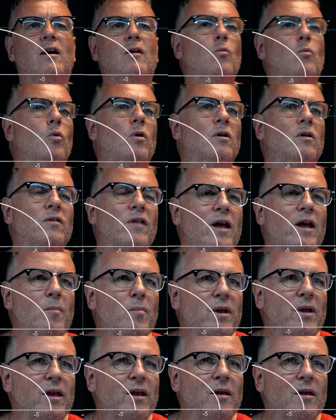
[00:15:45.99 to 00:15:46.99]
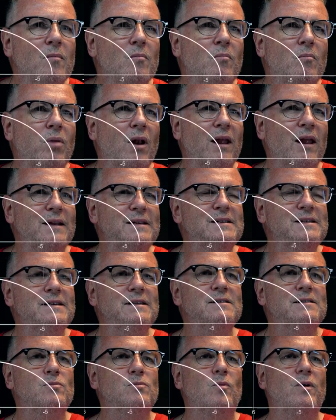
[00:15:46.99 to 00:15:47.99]
Will there be
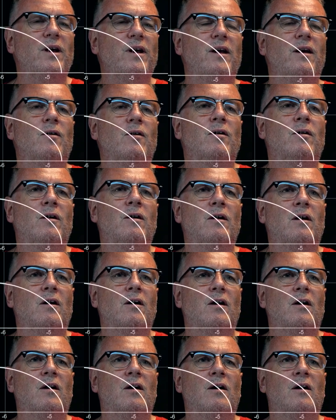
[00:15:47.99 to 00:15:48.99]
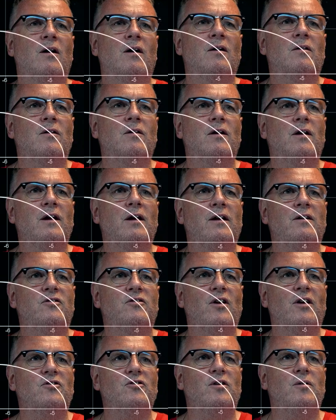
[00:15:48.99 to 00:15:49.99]
places where it's
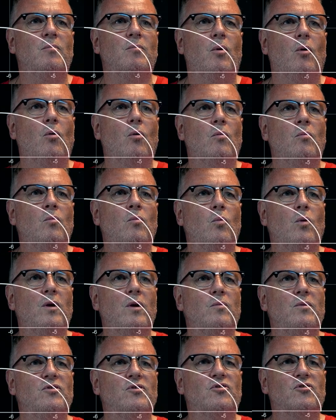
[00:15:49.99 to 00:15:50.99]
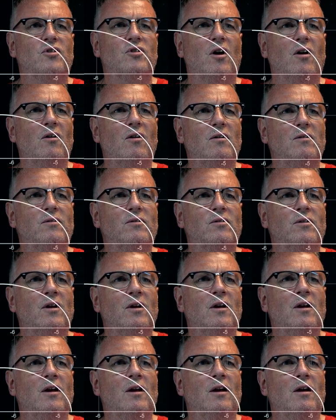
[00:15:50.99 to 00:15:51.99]
actually important, where we start,
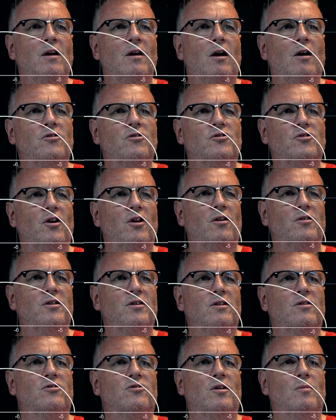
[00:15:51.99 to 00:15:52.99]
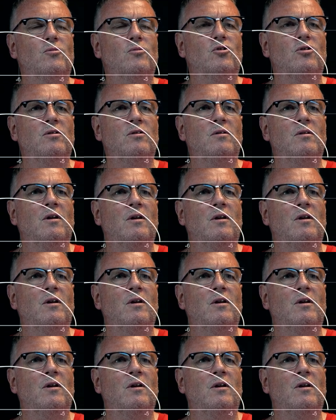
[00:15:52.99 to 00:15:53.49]
our starting assumption?